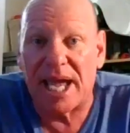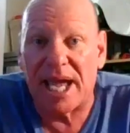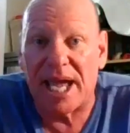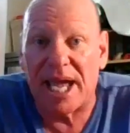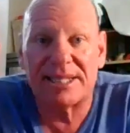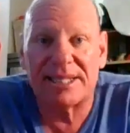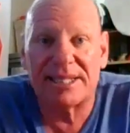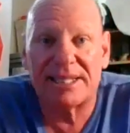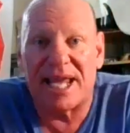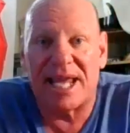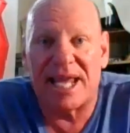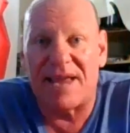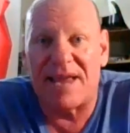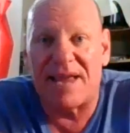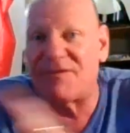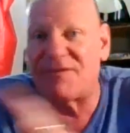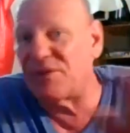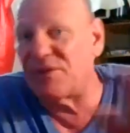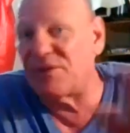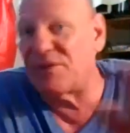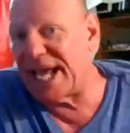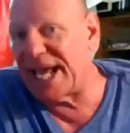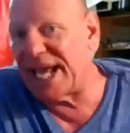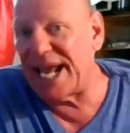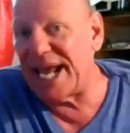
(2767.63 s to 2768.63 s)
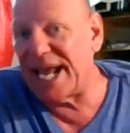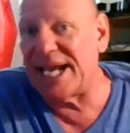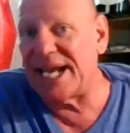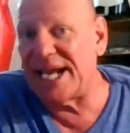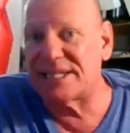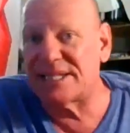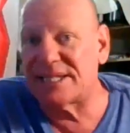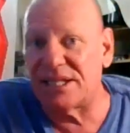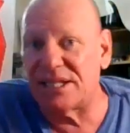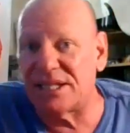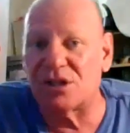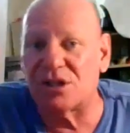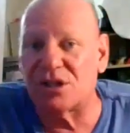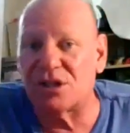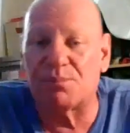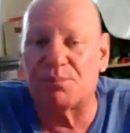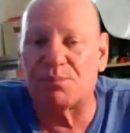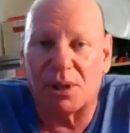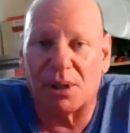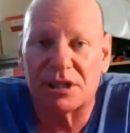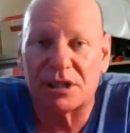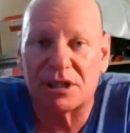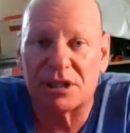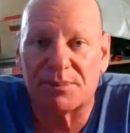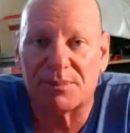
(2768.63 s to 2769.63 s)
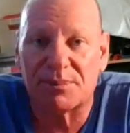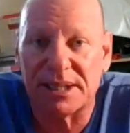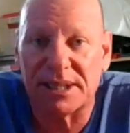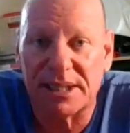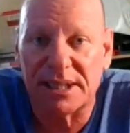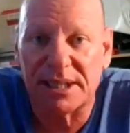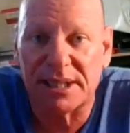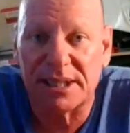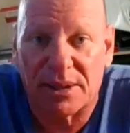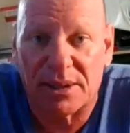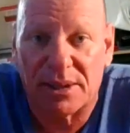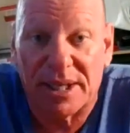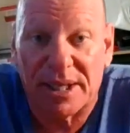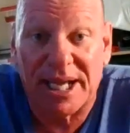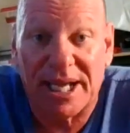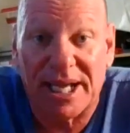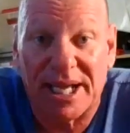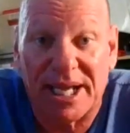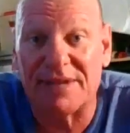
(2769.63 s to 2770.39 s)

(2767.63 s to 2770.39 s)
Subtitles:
Has every answer you could possibly know.